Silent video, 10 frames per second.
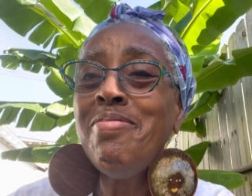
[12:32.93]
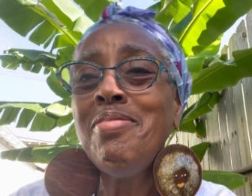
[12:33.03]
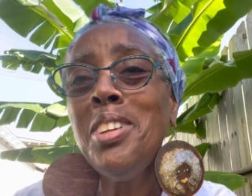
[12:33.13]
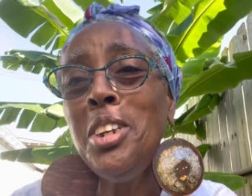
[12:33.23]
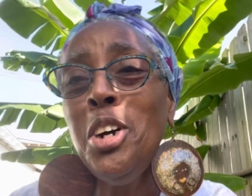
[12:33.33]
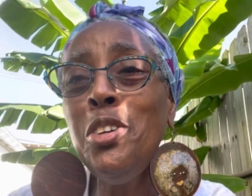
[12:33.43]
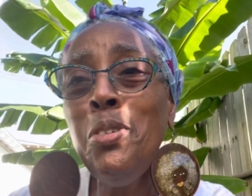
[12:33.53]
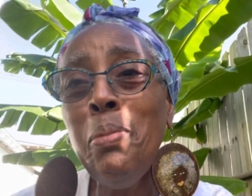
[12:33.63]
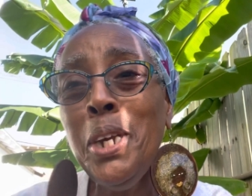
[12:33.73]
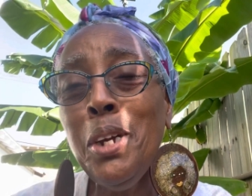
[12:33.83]
know you
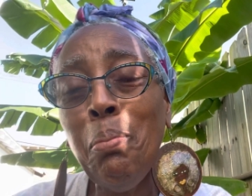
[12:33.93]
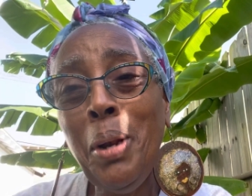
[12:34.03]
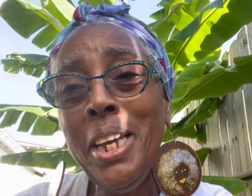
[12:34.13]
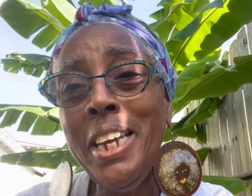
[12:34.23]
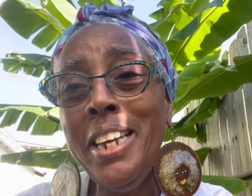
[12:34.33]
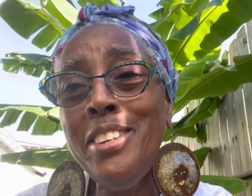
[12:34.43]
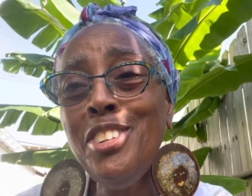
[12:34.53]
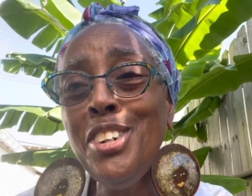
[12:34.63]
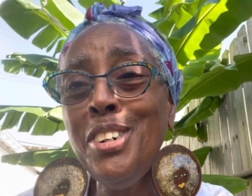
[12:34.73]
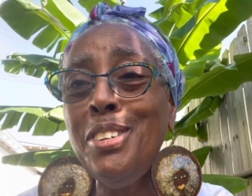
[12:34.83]
being played,
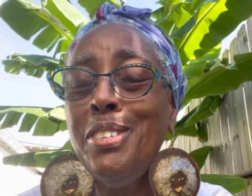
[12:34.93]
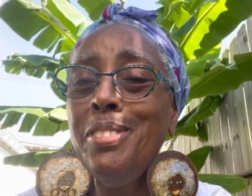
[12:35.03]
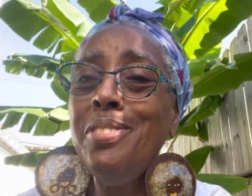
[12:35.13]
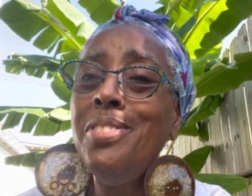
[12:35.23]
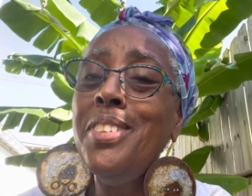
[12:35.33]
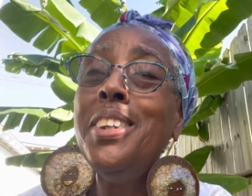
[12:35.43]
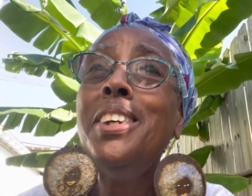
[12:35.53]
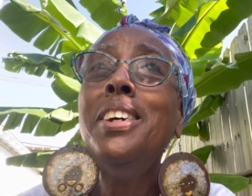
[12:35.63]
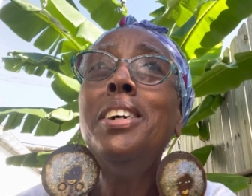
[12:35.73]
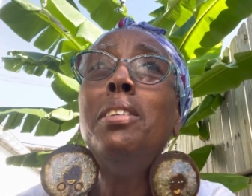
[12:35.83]
y'all.
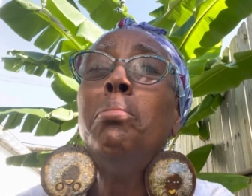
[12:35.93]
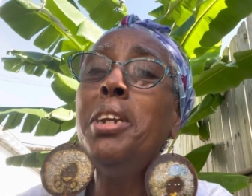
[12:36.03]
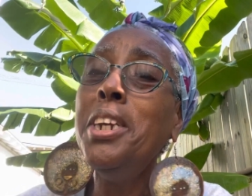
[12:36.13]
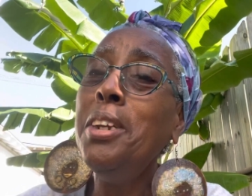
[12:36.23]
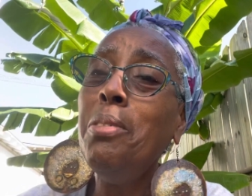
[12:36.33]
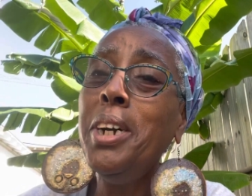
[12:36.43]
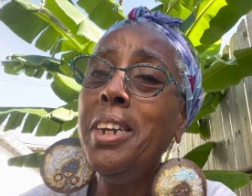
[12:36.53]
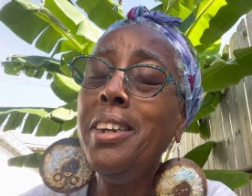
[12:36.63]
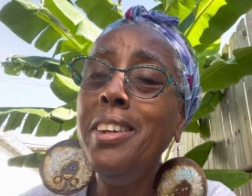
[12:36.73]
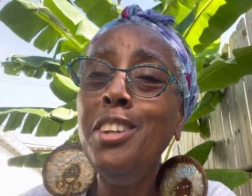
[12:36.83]
But anyway,
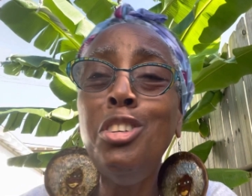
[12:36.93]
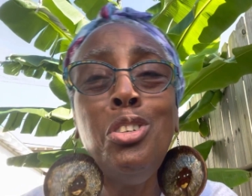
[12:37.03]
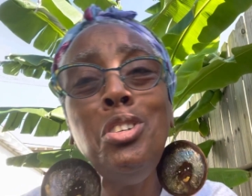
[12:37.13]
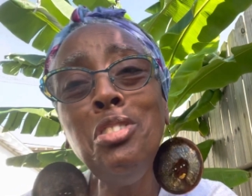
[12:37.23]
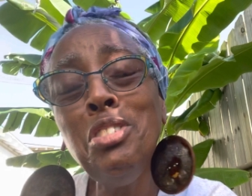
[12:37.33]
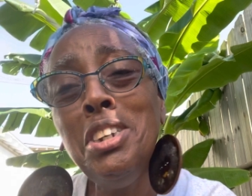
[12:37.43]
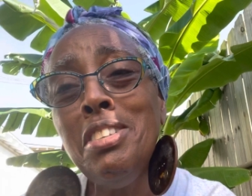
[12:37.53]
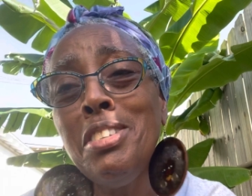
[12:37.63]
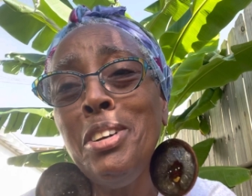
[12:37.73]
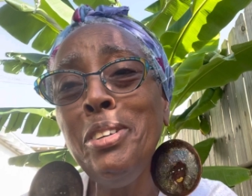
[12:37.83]
do your
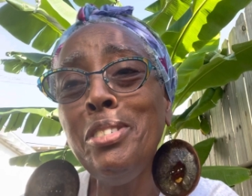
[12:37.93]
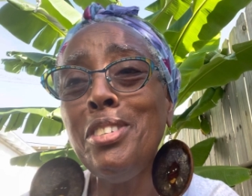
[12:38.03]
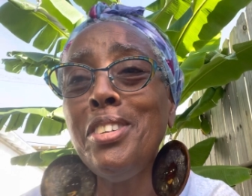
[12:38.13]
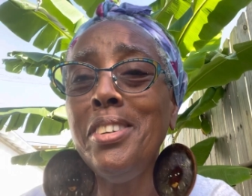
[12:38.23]
research.